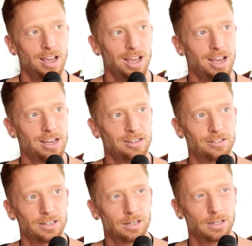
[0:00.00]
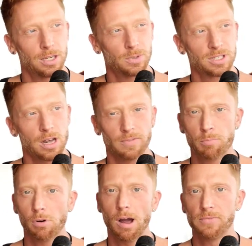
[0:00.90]
and it was kind of a
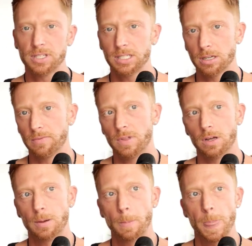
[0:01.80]
prophecy of the